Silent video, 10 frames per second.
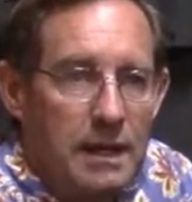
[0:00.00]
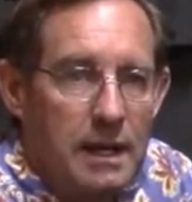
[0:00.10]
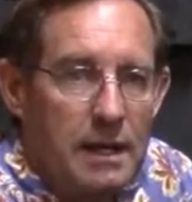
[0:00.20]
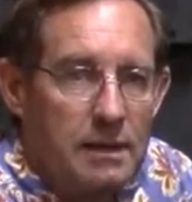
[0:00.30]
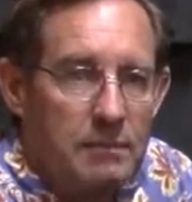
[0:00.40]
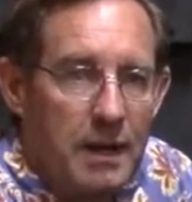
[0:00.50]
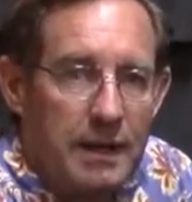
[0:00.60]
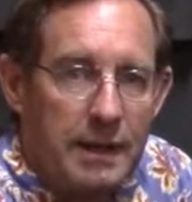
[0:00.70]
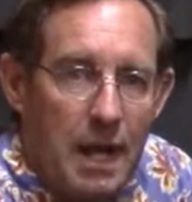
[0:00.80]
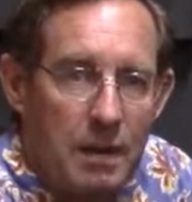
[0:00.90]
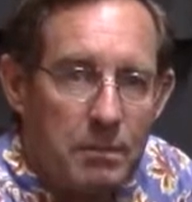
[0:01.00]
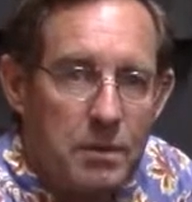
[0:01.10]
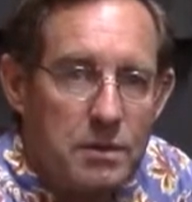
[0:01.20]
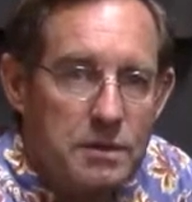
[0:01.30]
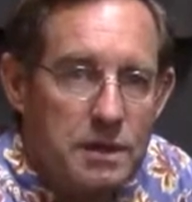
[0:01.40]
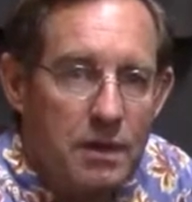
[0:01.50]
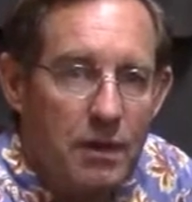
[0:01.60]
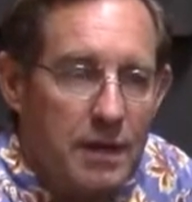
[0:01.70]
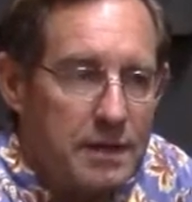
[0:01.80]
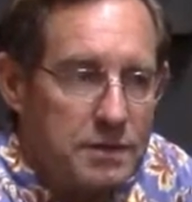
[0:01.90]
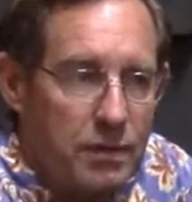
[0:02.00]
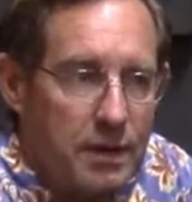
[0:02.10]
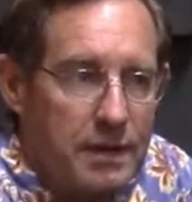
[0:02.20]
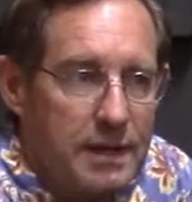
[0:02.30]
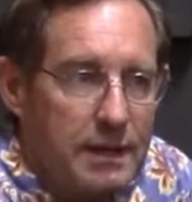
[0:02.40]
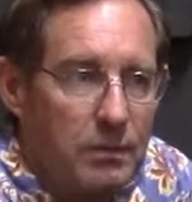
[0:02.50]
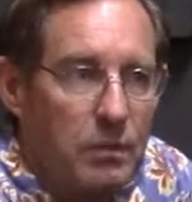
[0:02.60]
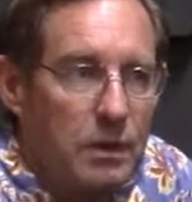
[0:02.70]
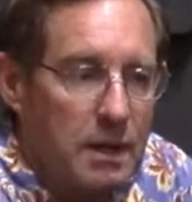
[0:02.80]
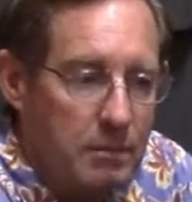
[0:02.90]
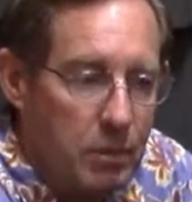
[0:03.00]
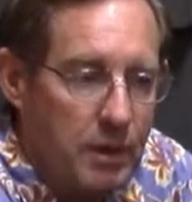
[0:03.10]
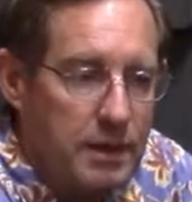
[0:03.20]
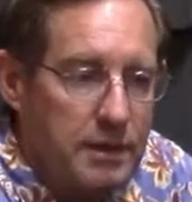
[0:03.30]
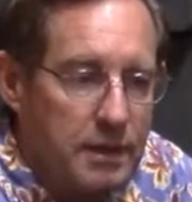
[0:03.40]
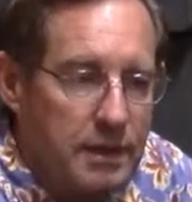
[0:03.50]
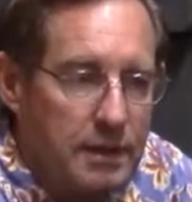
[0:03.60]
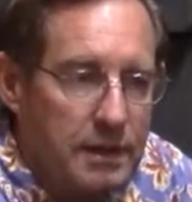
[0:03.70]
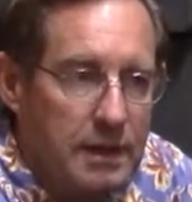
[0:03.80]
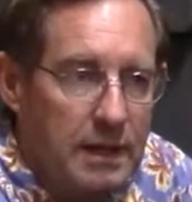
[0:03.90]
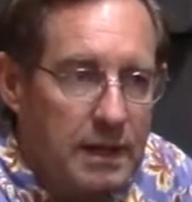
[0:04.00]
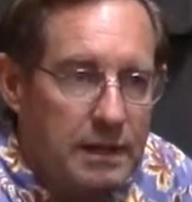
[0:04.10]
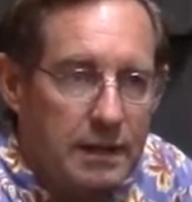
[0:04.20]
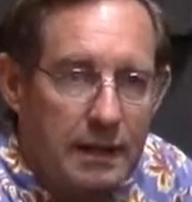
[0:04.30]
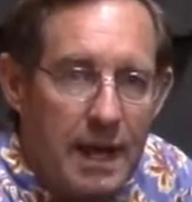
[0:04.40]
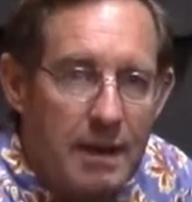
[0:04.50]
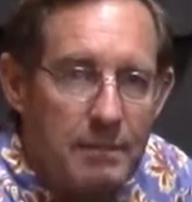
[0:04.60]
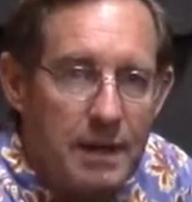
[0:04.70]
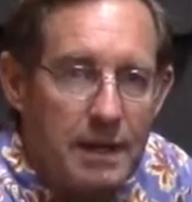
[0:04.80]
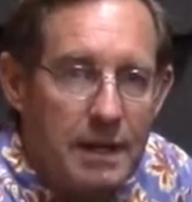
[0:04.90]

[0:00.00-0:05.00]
and my calipers and all that sort of thing that we're going to put into the cabinet.